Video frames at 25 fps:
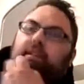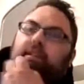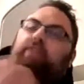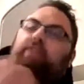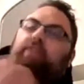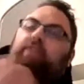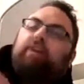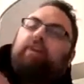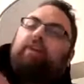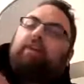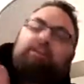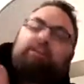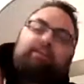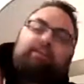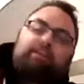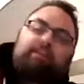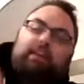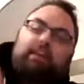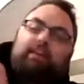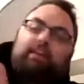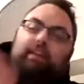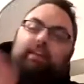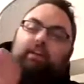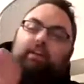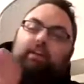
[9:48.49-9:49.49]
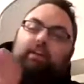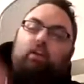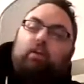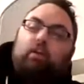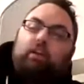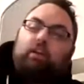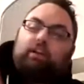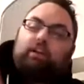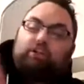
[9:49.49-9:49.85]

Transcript: It's fair to say they're not going to